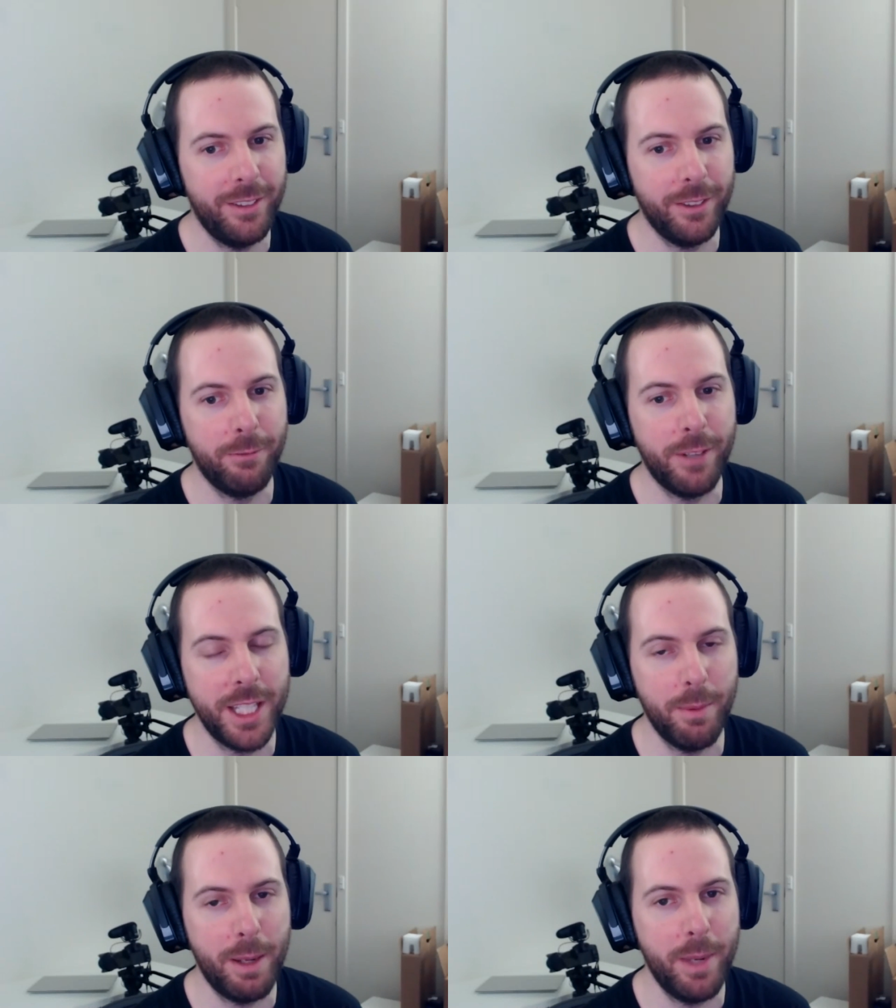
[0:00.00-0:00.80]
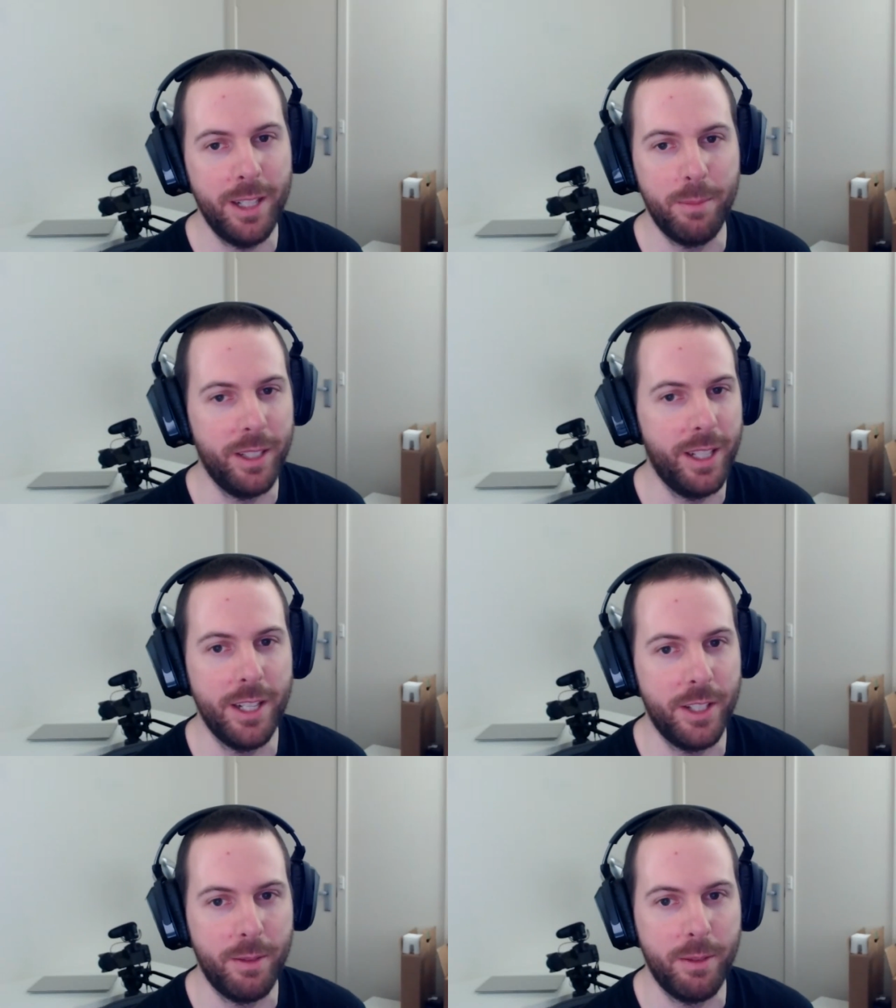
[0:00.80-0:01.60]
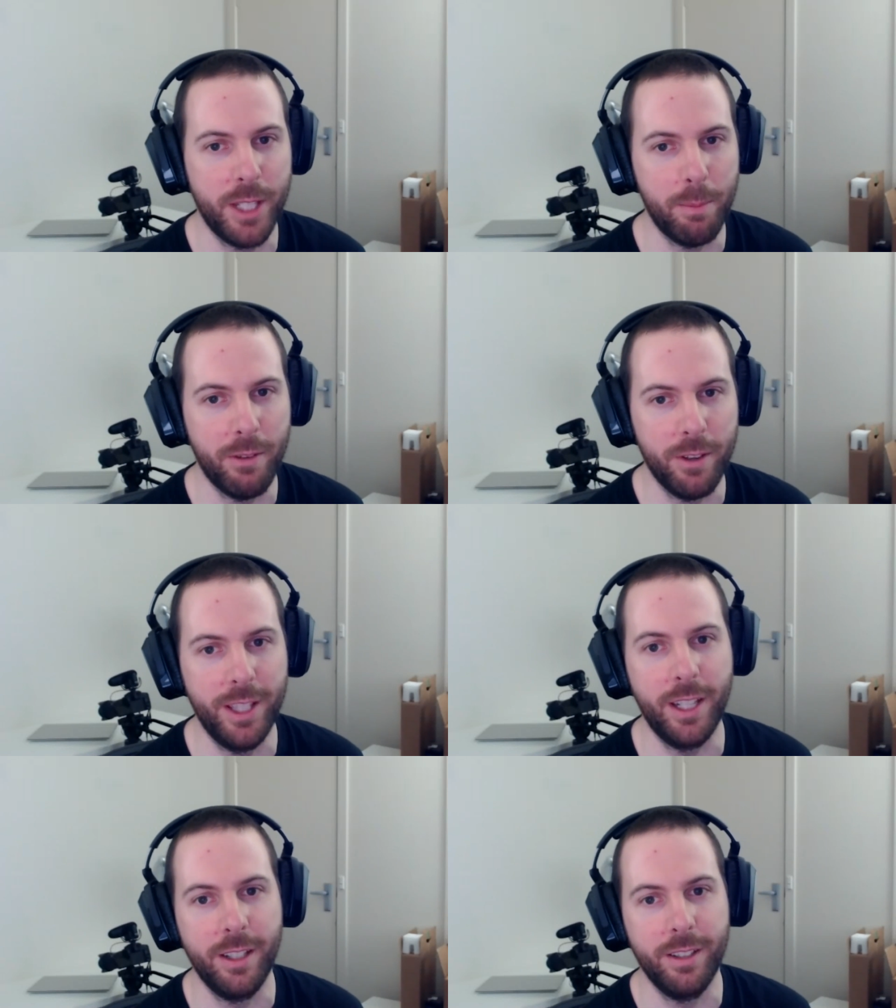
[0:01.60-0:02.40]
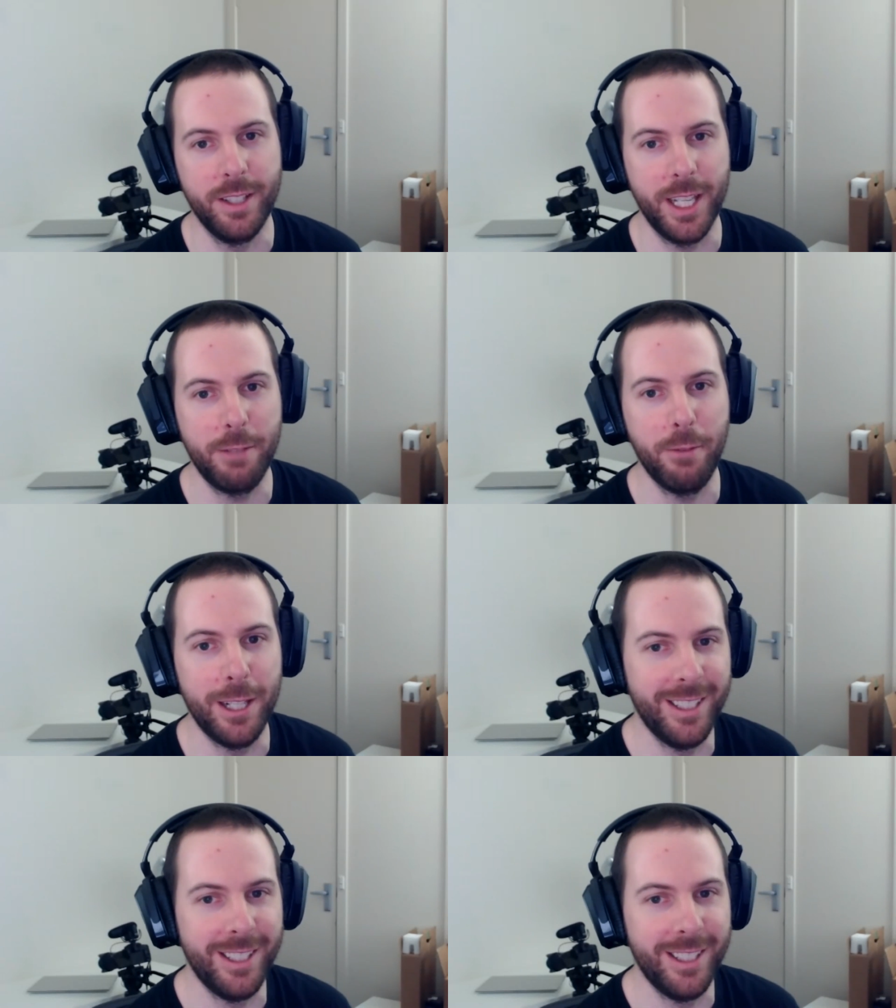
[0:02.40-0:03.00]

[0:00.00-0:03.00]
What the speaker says: find something better. But yeah, just dump everything in a text file.